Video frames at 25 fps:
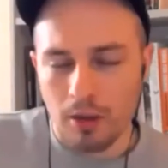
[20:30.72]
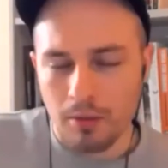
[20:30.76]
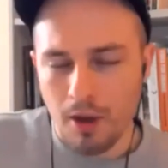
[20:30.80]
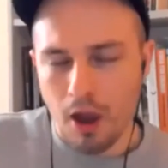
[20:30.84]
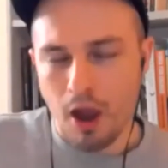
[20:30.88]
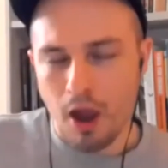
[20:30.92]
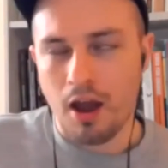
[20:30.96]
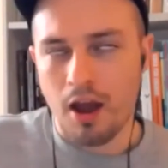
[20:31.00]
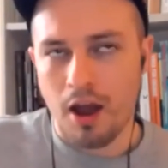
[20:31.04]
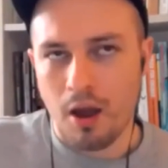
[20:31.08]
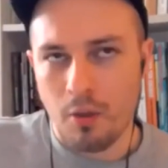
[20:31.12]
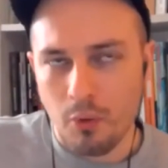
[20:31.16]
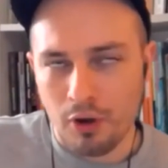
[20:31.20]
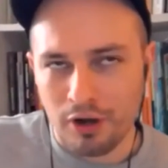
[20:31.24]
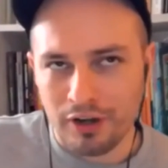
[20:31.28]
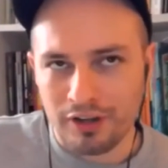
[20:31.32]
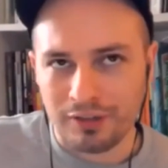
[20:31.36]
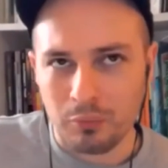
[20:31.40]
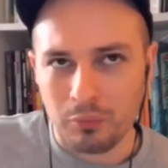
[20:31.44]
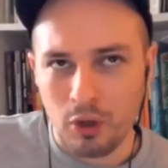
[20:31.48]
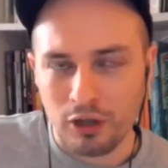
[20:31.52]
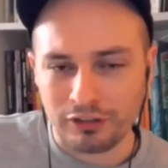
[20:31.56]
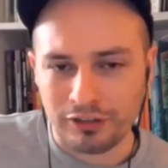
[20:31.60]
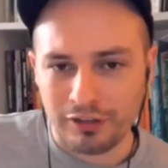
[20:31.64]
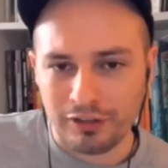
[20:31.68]
so I want
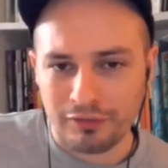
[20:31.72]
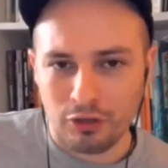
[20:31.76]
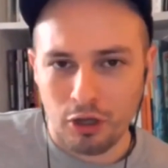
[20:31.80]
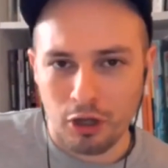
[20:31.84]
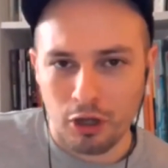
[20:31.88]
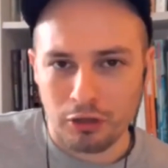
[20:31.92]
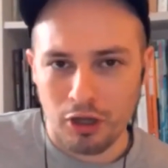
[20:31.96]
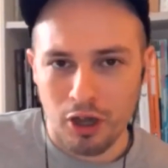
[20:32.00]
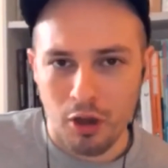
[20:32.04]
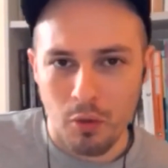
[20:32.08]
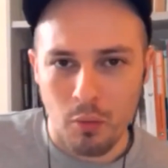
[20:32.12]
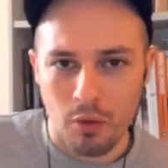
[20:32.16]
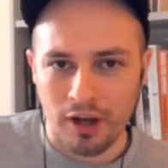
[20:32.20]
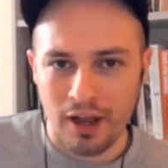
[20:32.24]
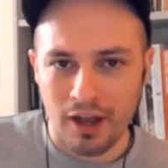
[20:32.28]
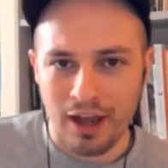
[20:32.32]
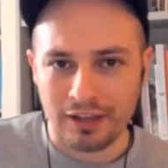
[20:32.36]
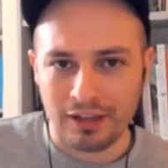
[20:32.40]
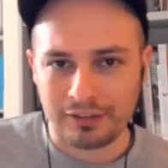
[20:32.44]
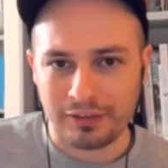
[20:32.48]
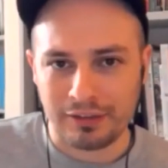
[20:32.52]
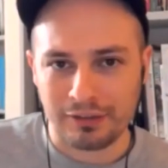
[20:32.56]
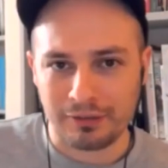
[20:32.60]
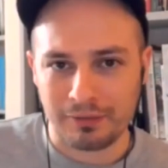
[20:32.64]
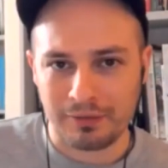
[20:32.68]
to, whilst I've got you, I want to
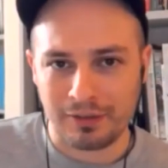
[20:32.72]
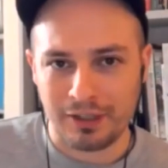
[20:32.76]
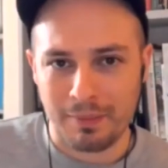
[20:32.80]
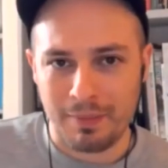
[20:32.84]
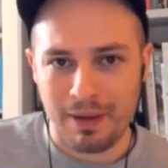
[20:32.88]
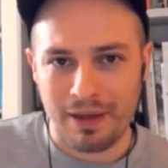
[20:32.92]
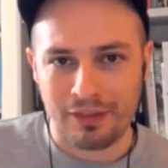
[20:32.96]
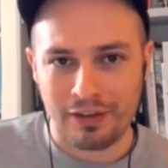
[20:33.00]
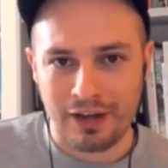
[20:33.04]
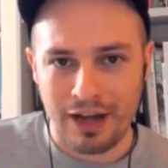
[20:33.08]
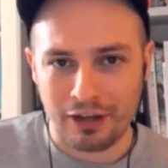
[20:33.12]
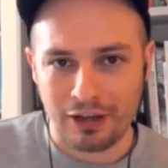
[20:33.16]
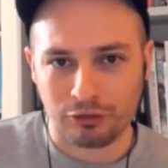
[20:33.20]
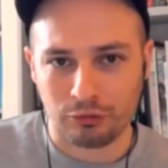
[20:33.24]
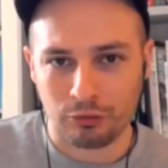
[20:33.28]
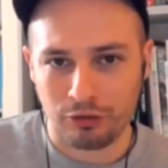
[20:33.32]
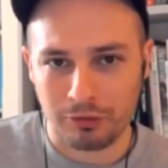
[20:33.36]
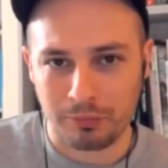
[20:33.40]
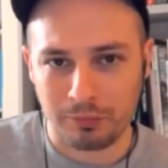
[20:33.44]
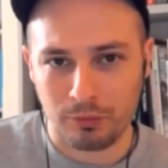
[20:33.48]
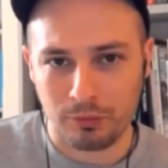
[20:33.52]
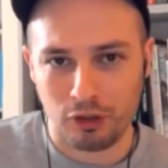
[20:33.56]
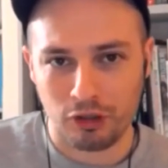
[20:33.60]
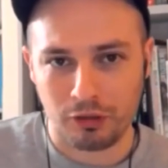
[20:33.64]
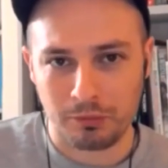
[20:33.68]
ask you something about the national
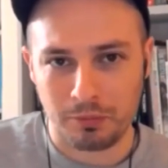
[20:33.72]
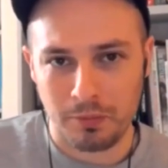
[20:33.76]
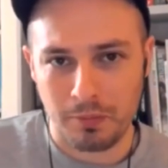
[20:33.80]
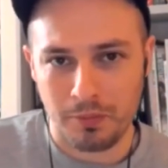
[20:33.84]
disputes.